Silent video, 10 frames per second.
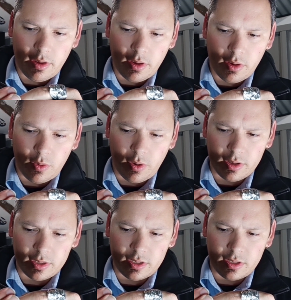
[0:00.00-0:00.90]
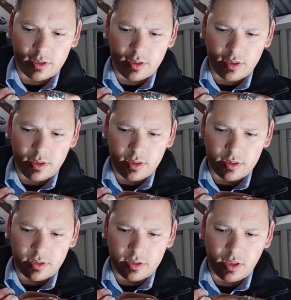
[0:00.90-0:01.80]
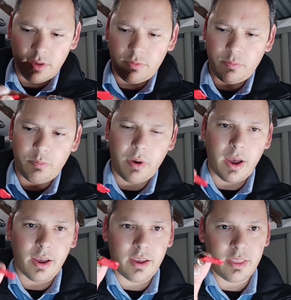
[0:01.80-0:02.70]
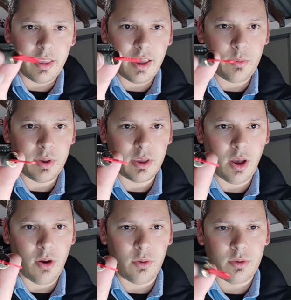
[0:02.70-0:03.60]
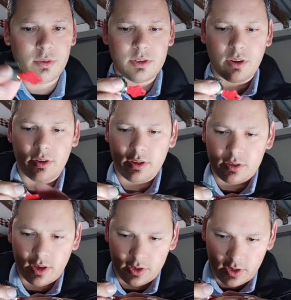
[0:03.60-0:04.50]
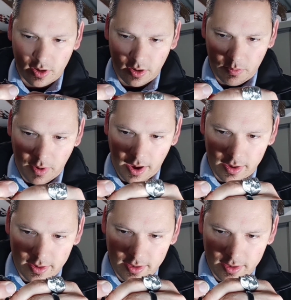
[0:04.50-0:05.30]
Quite stiff, but there we go. So let's actually go back.